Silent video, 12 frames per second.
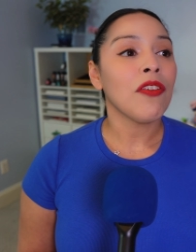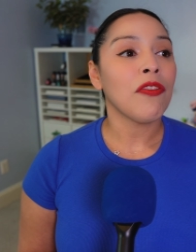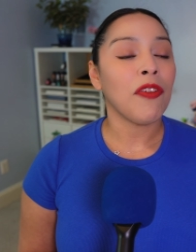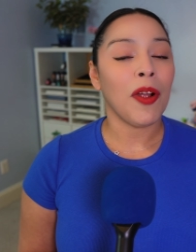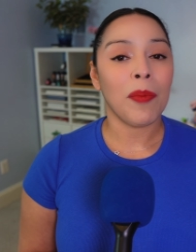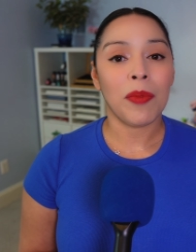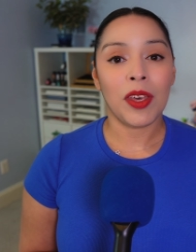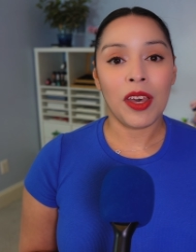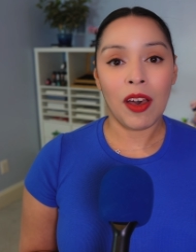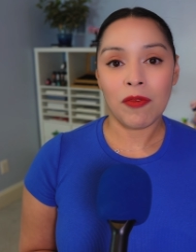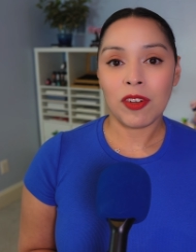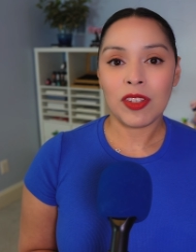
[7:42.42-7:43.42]
from the
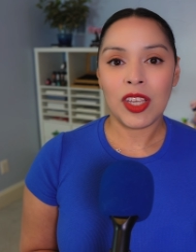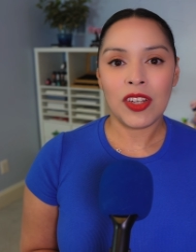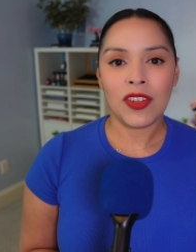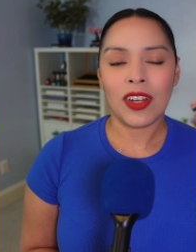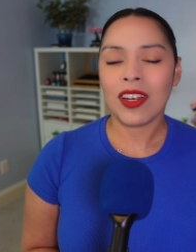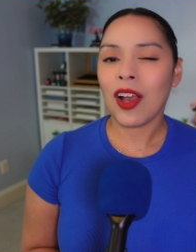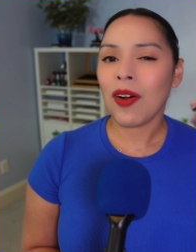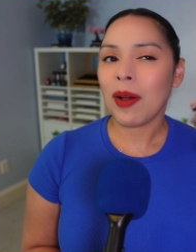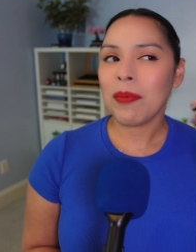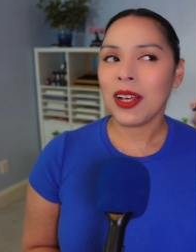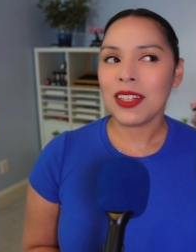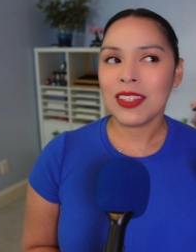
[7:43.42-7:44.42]
conversation. Now,
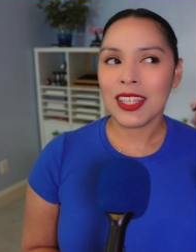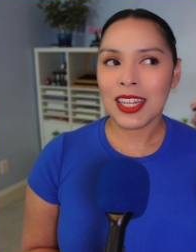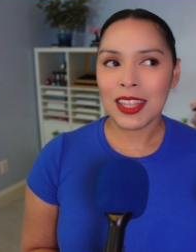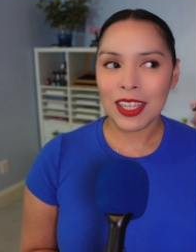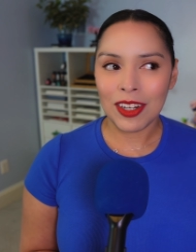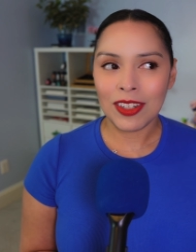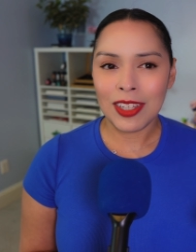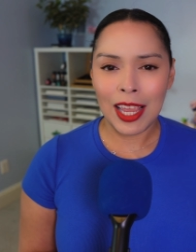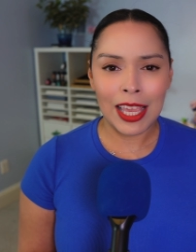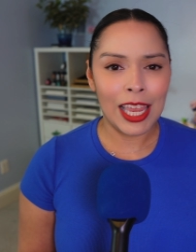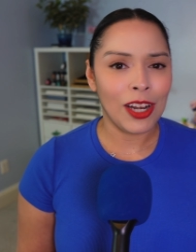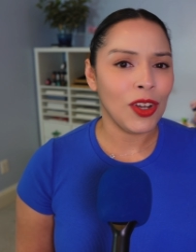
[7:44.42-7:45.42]
I'm not sitting there
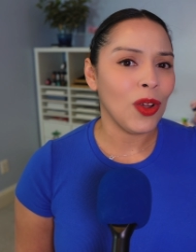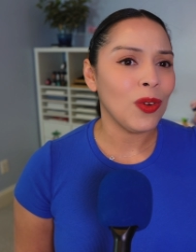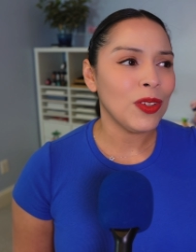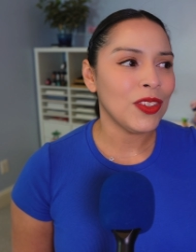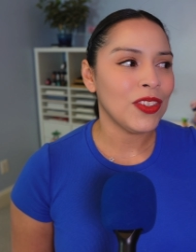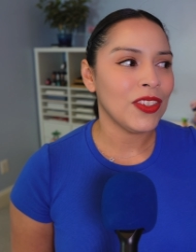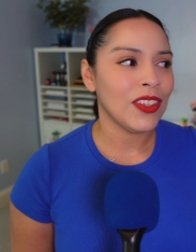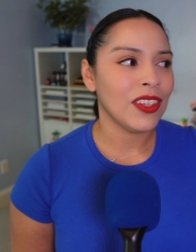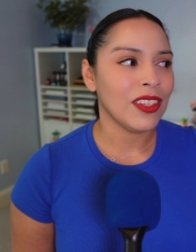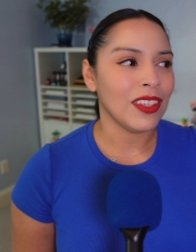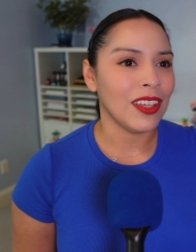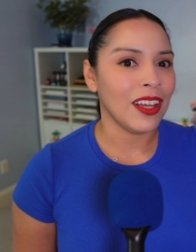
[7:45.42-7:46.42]
taking notes
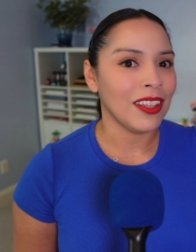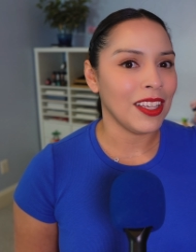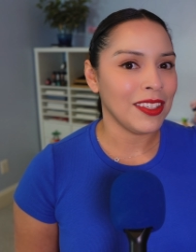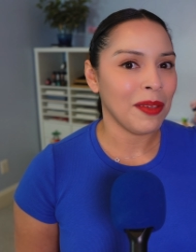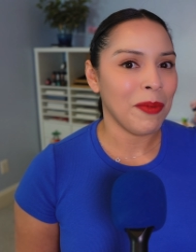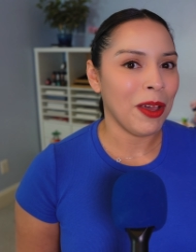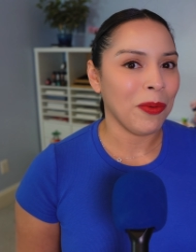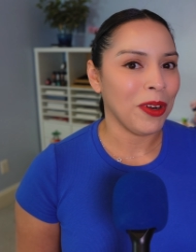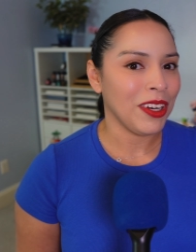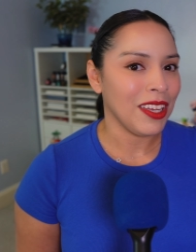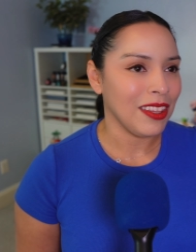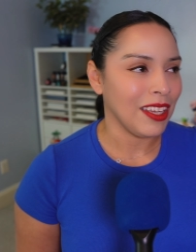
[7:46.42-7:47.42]
unless I'm at
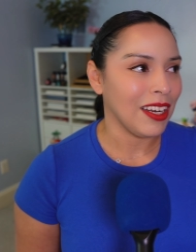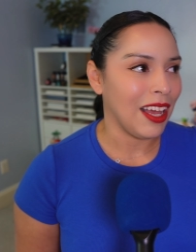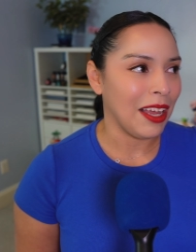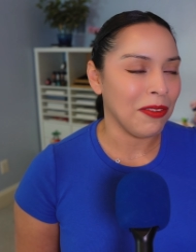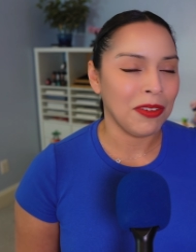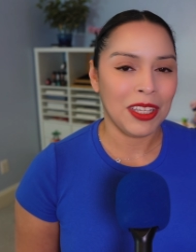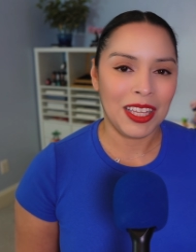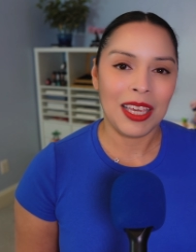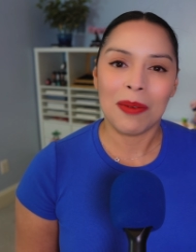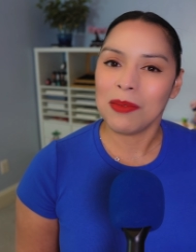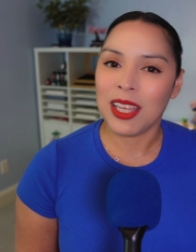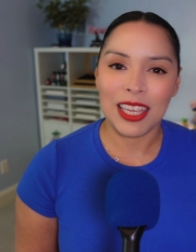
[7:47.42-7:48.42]
work, and then I really
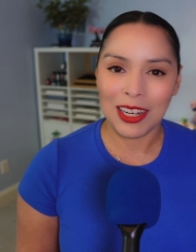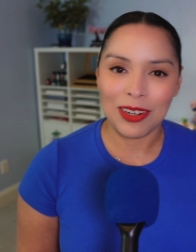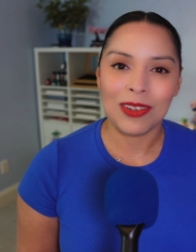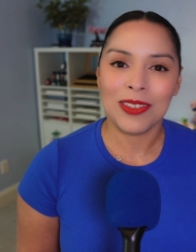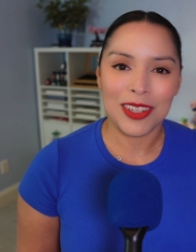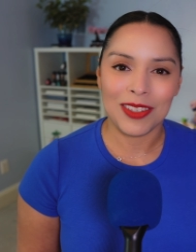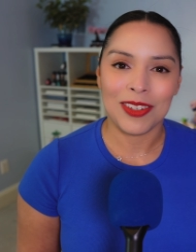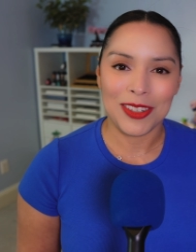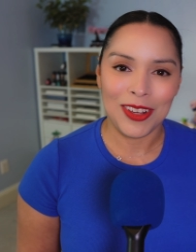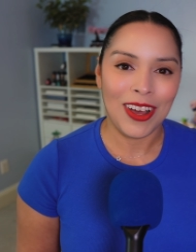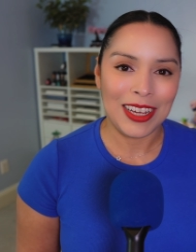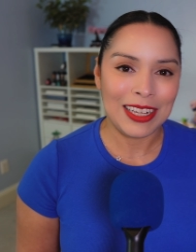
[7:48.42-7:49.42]
am taking notes as you're
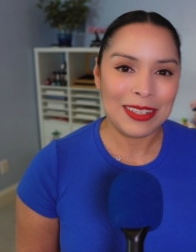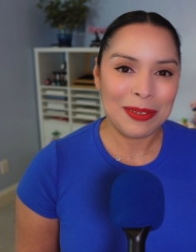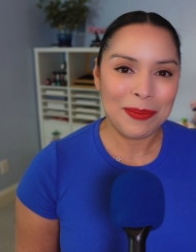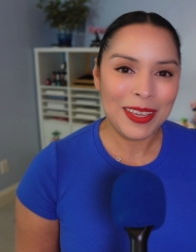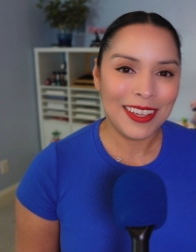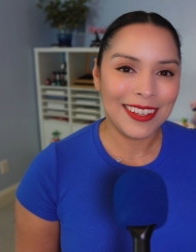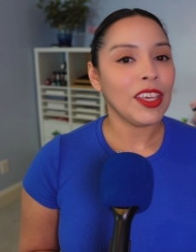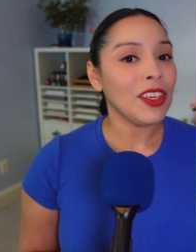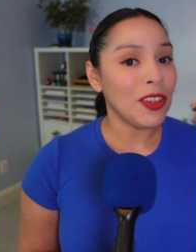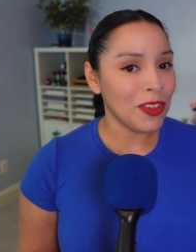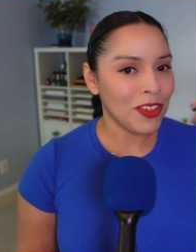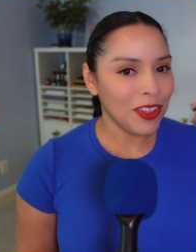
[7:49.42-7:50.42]
talking to me.
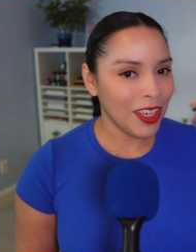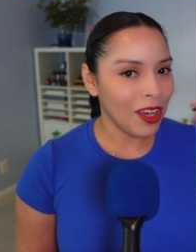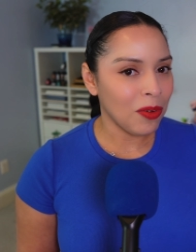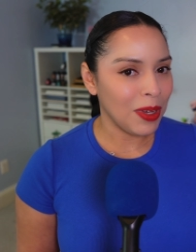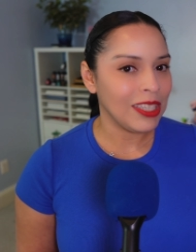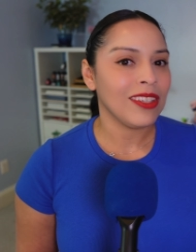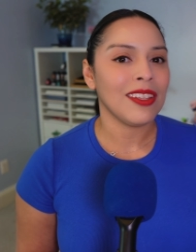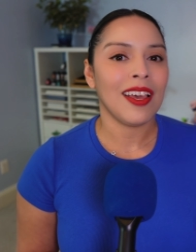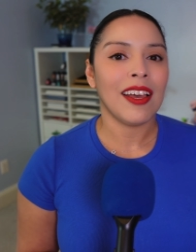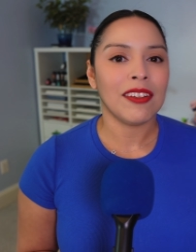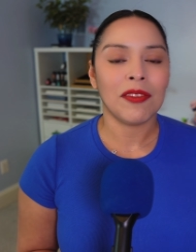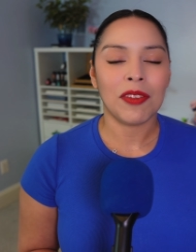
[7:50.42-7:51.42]
Usually I'll wait to the
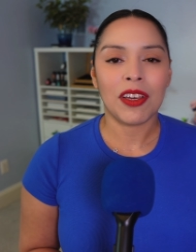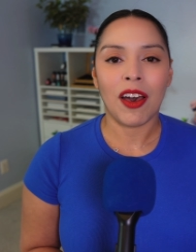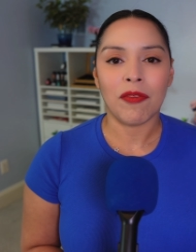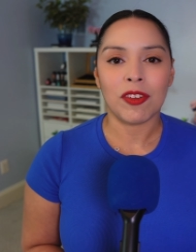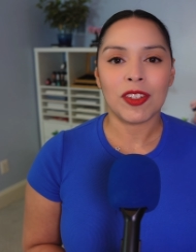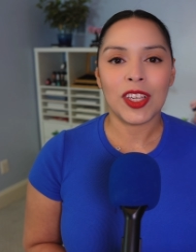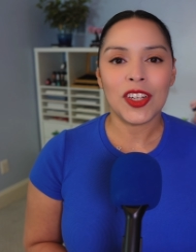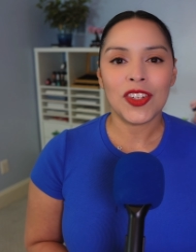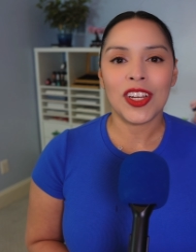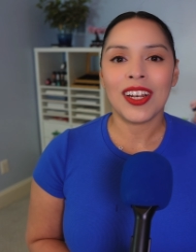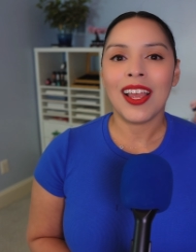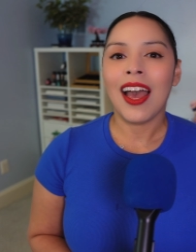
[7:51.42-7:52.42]
end of the
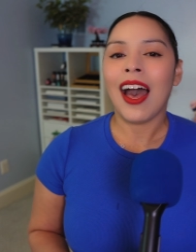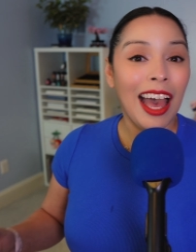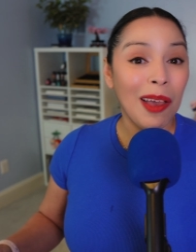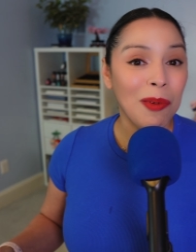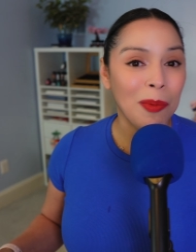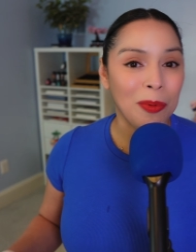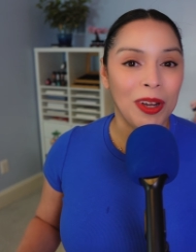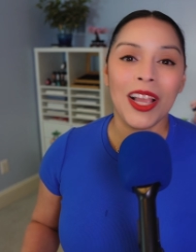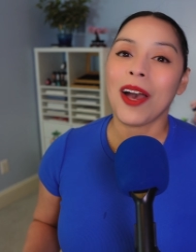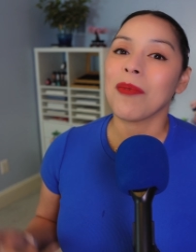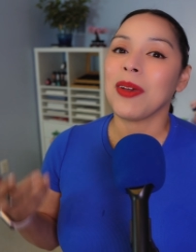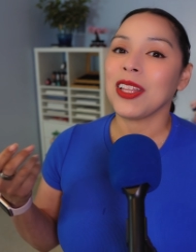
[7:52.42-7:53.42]
conversation. I will bring
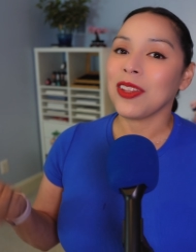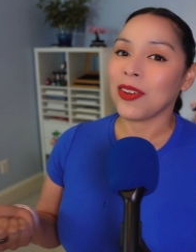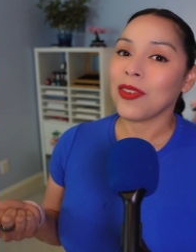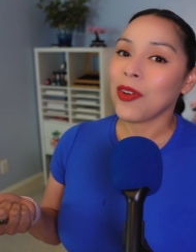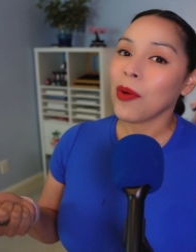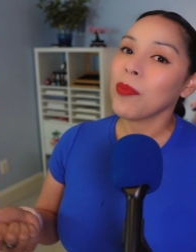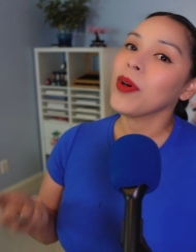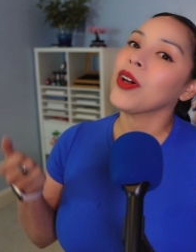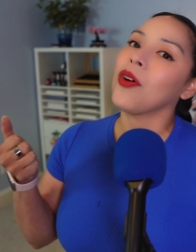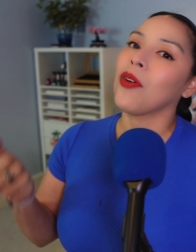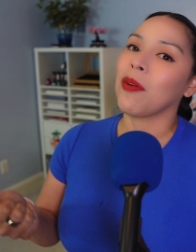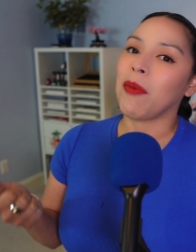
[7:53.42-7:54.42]
out my little
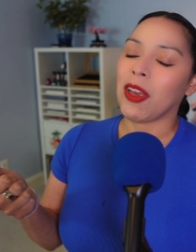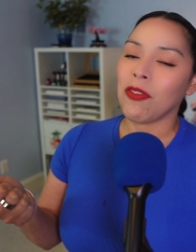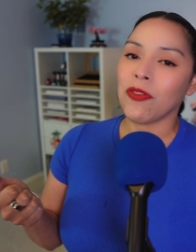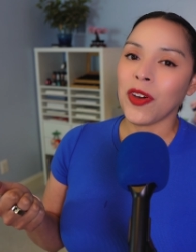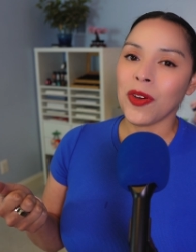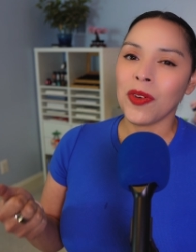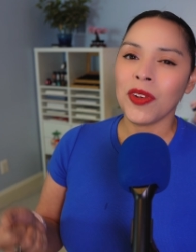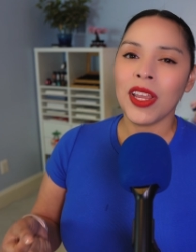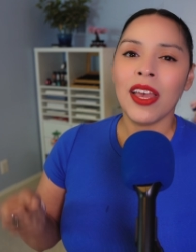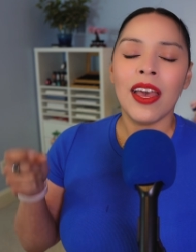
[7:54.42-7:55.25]
notebook or my phone,